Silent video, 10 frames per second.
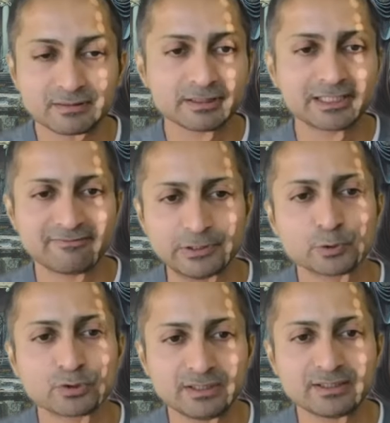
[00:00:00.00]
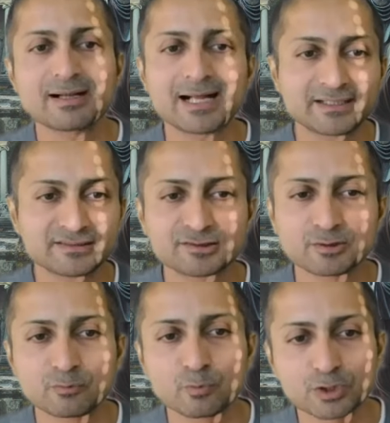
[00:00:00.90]
giving you clear guidance
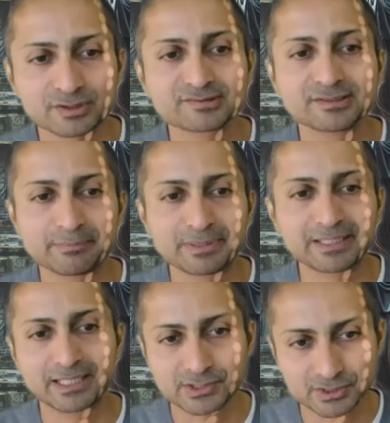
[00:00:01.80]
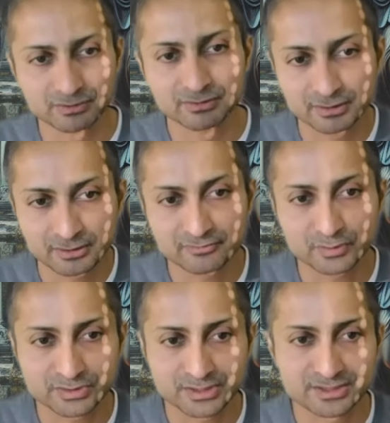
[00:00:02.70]
on what is the implication
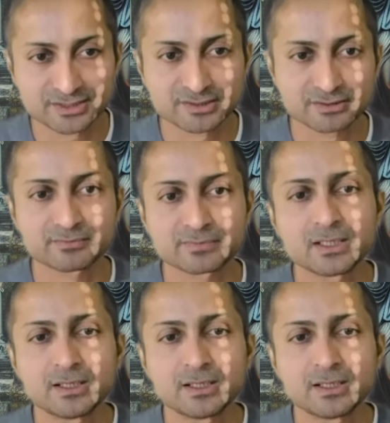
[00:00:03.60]
for such system.